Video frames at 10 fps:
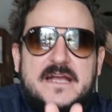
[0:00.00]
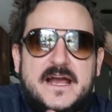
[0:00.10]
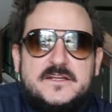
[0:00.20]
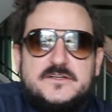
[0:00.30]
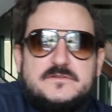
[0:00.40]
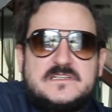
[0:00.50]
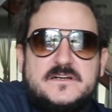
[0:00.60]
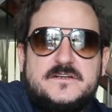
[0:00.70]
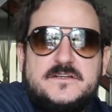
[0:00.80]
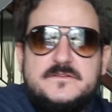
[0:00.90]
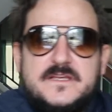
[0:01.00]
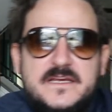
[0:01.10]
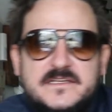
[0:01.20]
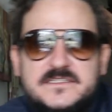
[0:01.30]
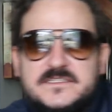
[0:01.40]
you gotta do is learn to do
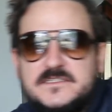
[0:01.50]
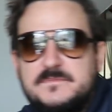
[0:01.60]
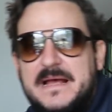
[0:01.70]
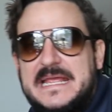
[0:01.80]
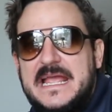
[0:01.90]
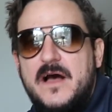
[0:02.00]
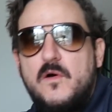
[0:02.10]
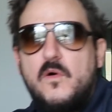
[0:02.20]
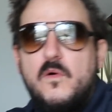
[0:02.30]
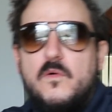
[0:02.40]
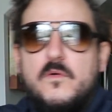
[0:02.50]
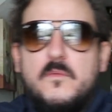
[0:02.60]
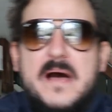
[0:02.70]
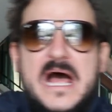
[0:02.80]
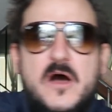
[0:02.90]
this. Just
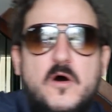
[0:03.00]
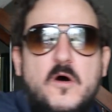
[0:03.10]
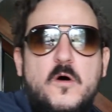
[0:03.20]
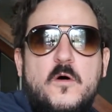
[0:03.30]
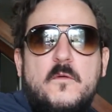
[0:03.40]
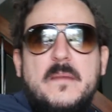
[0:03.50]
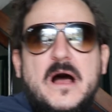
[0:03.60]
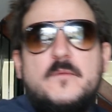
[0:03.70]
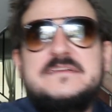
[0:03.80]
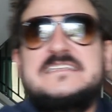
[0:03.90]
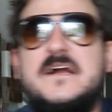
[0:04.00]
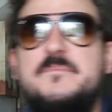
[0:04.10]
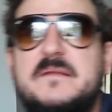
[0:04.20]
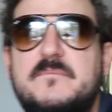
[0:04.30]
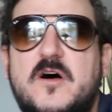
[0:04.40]
boom, boom, boom. It's like a
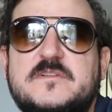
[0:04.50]
pinball